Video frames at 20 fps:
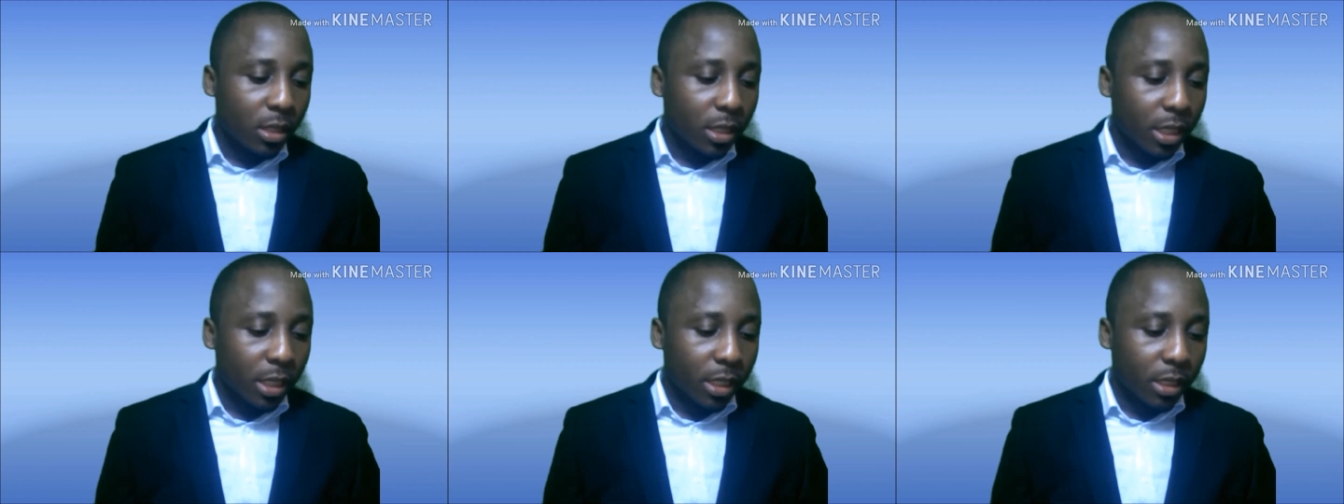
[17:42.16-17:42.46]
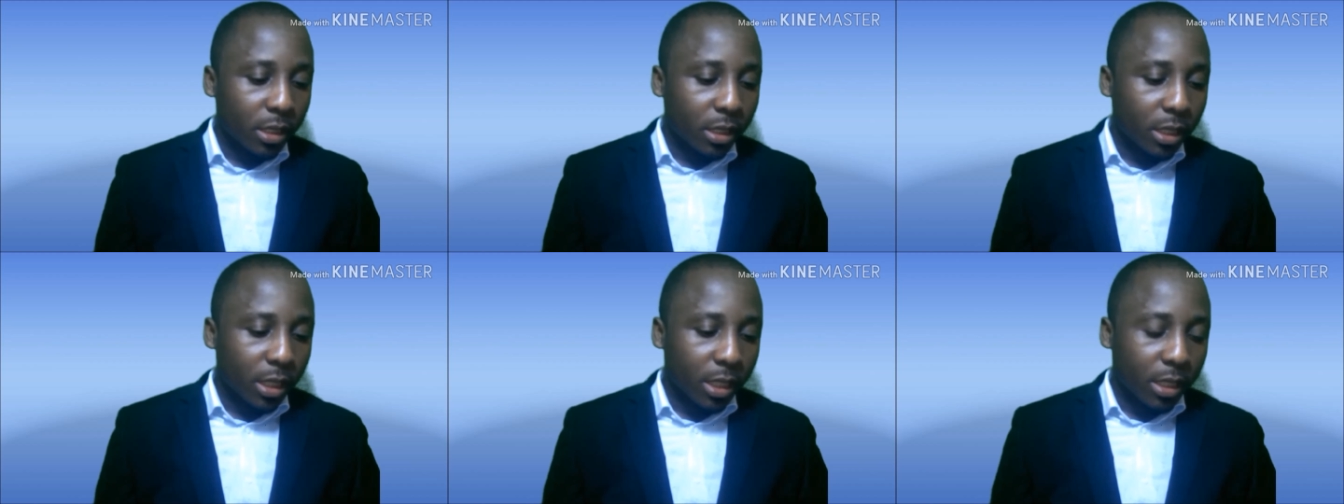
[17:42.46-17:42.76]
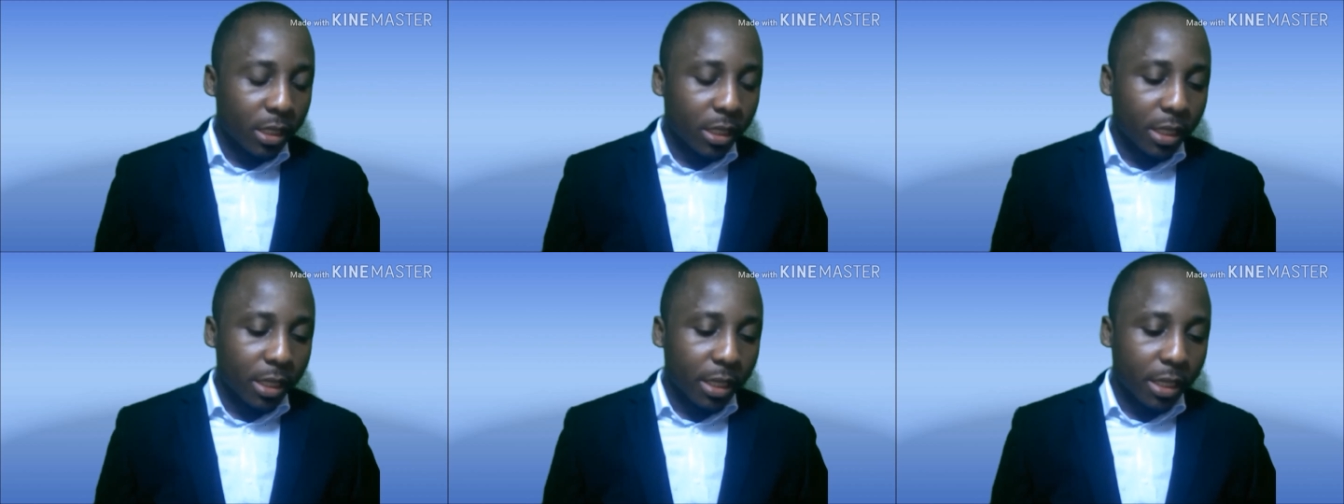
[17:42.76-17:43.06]
and
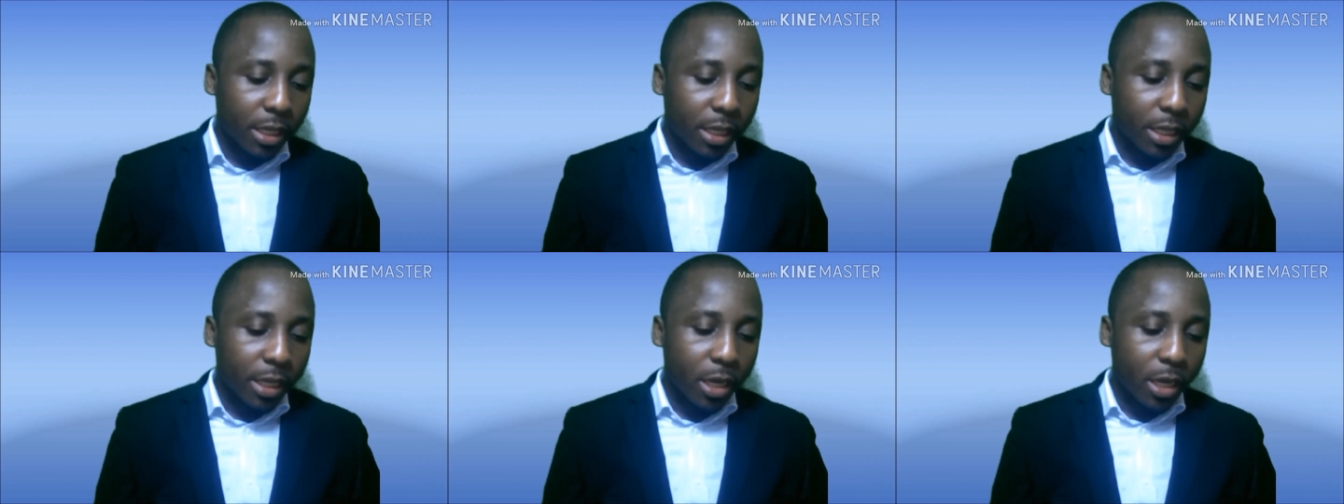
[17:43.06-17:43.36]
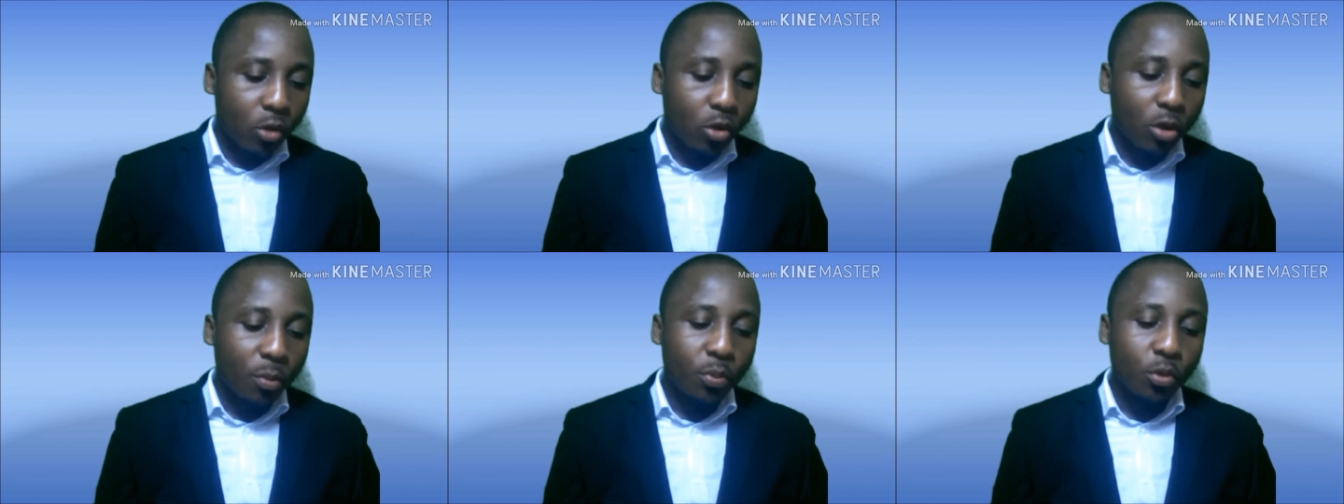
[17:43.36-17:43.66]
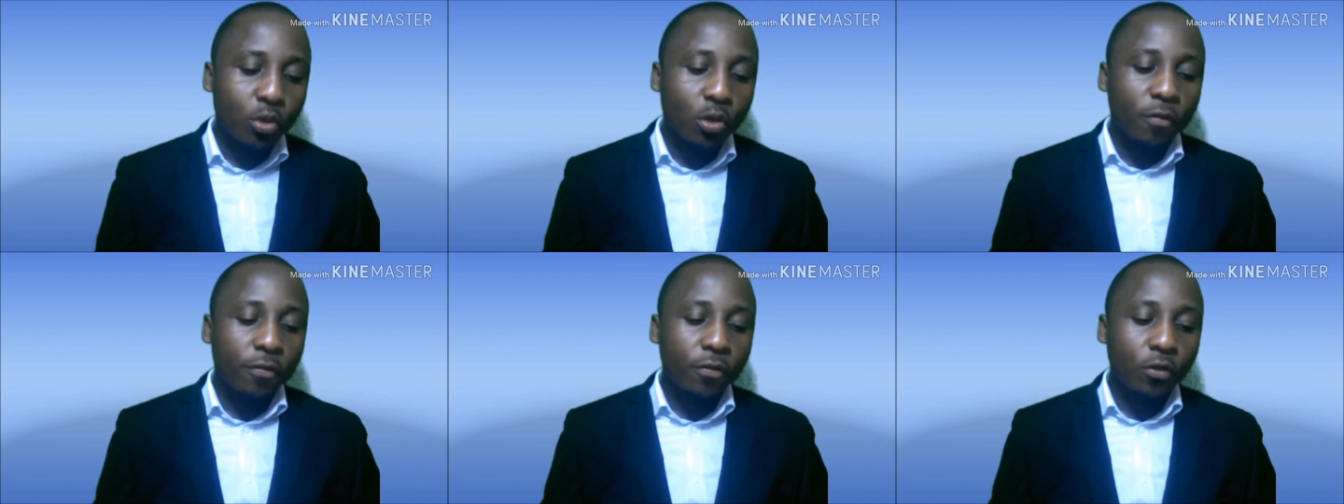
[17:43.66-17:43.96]
then a
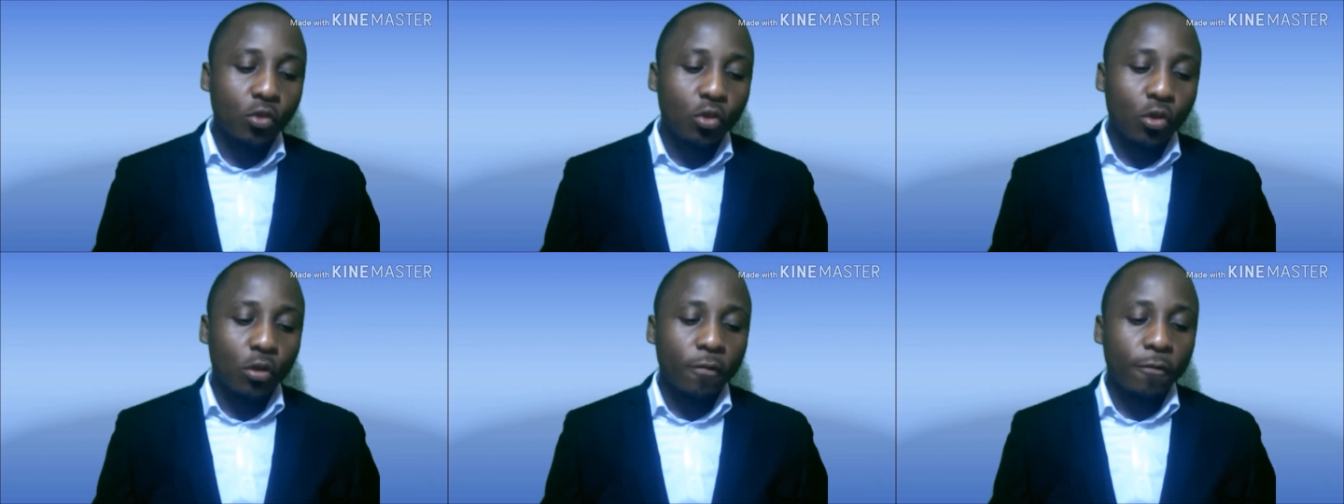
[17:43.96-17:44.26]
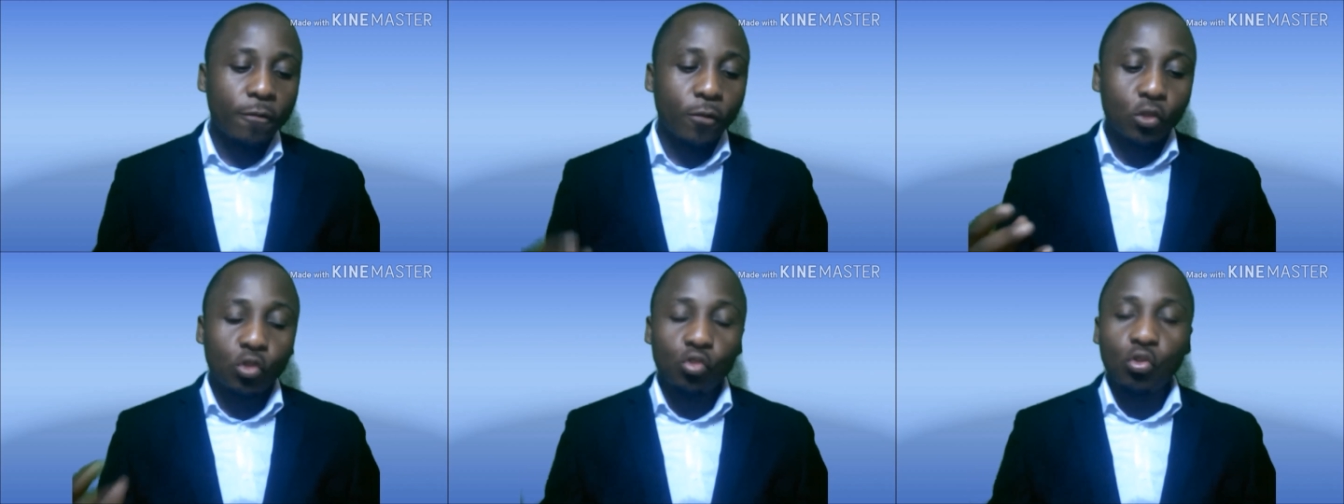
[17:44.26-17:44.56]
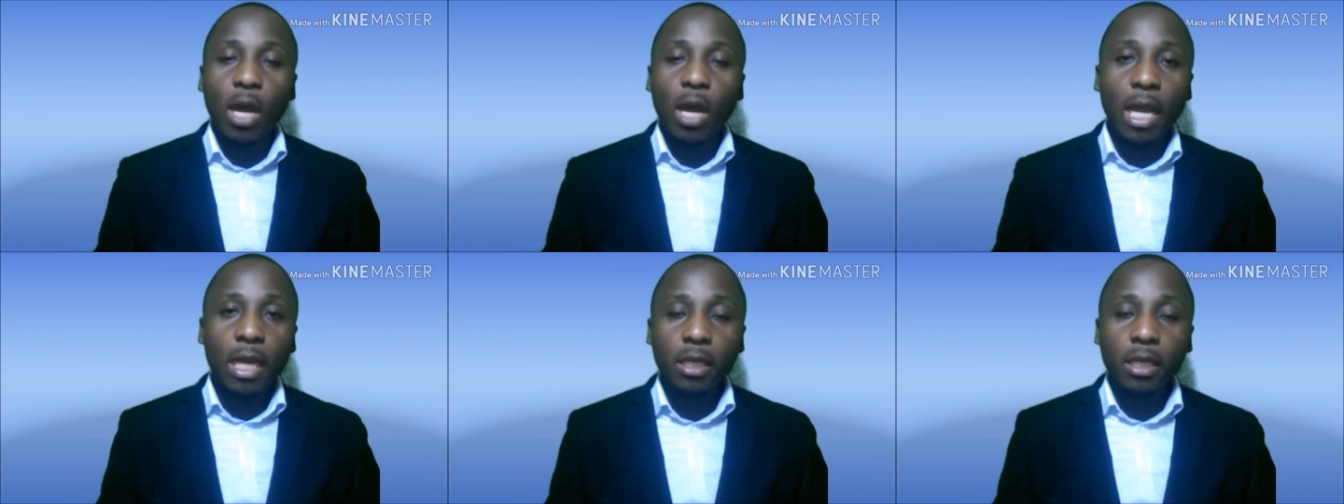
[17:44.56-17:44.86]
copy of your
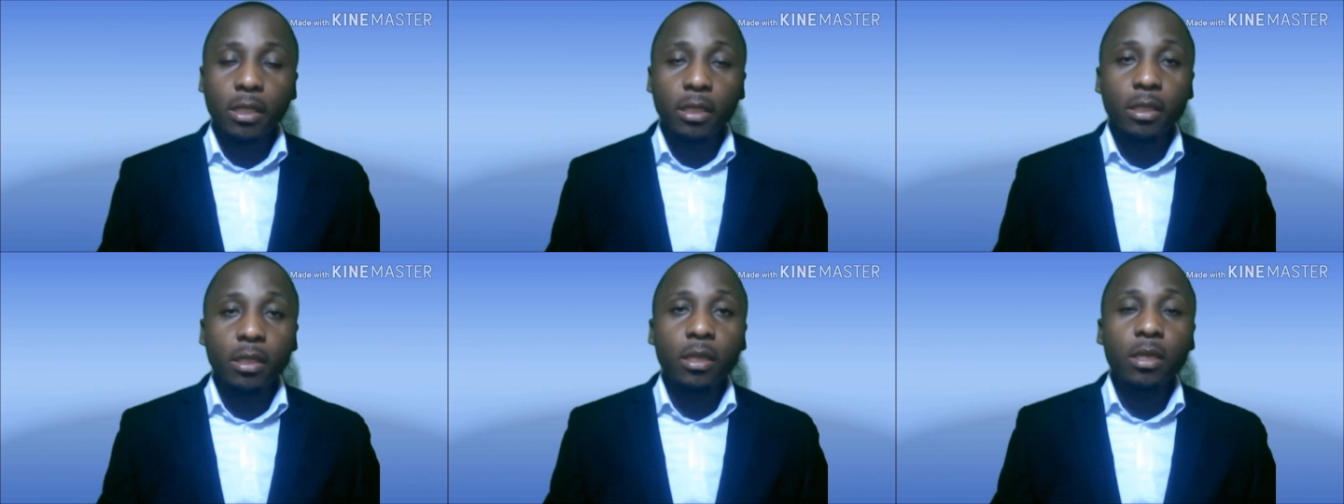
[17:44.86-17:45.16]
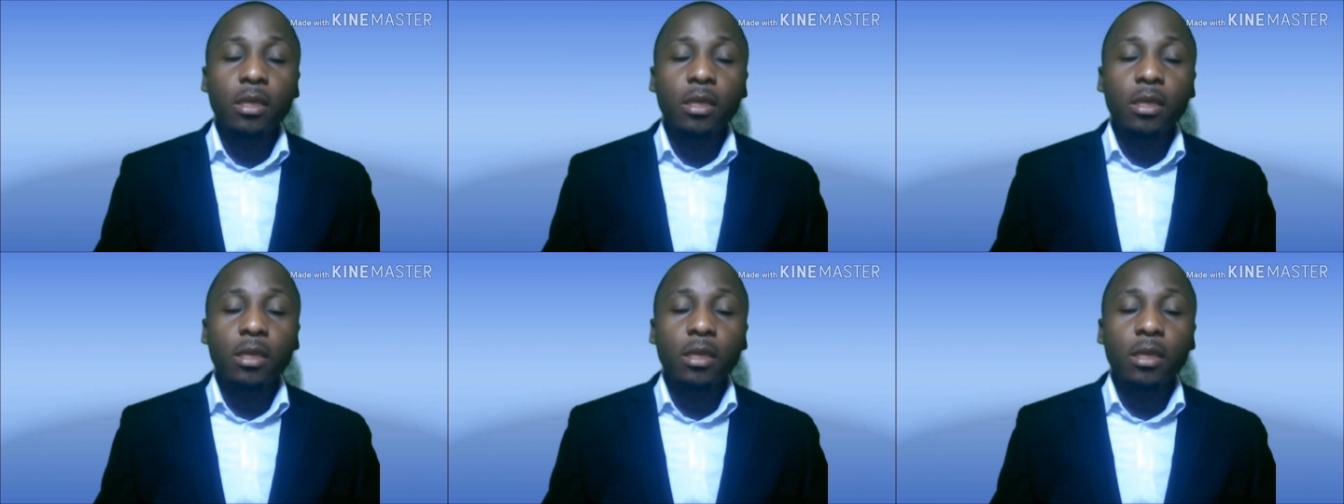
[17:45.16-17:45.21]
photo ID.